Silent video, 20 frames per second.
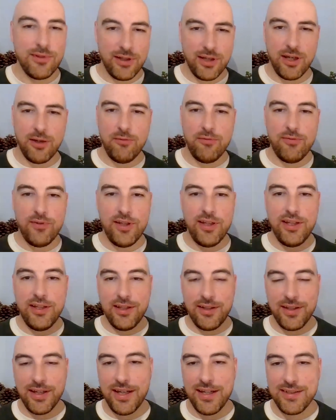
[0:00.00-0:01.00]
Hopefully
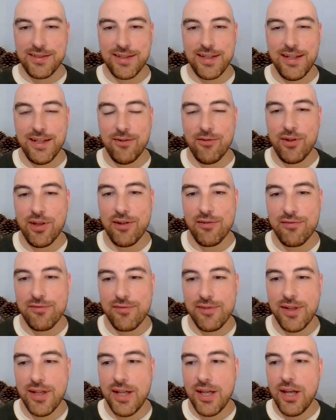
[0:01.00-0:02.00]
that is clear enough.